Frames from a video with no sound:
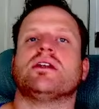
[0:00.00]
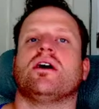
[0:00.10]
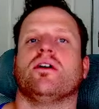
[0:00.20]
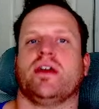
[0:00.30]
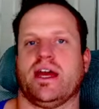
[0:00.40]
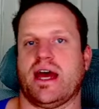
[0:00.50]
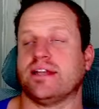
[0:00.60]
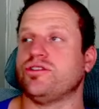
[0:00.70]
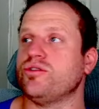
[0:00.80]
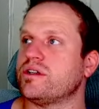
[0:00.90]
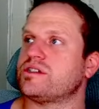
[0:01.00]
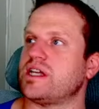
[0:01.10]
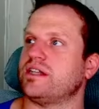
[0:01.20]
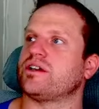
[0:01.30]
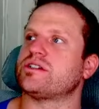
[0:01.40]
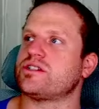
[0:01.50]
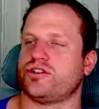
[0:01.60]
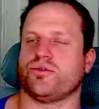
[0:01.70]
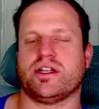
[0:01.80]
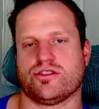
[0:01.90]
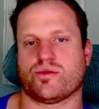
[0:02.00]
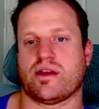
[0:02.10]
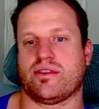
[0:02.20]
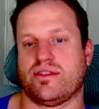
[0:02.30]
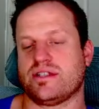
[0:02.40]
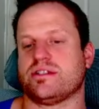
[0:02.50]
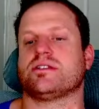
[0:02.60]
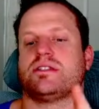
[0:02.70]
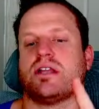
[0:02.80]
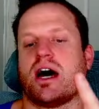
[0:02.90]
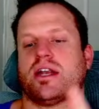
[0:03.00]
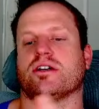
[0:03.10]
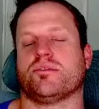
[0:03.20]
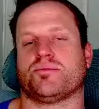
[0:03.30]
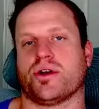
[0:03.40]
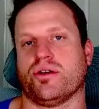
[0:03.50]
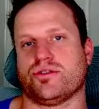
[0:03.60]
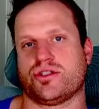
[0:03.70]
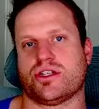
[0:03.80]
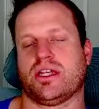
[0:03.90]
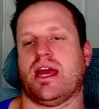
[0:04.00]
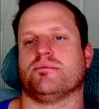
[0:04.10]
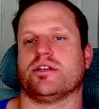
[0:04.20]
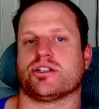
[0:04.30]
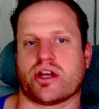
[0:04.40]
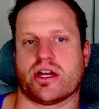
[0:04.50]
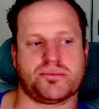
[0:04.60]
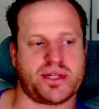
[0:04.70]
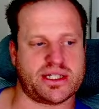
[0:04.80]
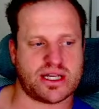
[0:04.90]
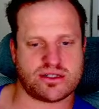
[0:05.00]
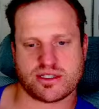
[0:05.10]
I do understand there are situations where this is not a good approach to the game that you're trying to play test.